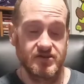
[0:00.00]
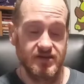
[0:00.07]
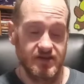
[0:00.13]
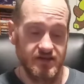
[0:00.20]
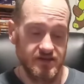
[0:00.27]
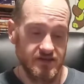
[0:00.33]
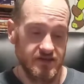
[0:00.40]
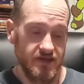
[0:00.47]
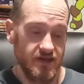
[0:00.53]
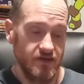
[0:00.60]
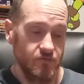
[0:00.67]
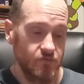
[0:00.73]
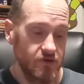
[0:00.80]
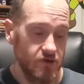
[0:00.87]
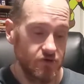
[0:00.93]
today, and
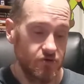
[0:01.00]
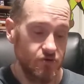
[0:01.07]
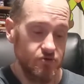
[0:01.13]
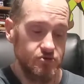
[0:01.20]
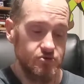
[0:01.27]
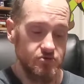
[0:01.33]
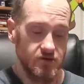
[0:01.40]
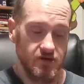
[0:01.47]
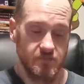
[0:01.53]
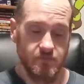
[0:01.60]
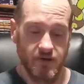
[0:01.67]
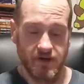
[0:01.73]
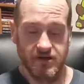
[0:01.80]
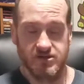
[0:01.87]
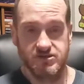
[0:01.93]
today we are going to
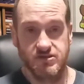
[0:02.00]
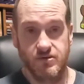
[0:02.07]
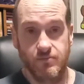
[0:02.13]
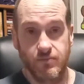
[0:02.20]
unbox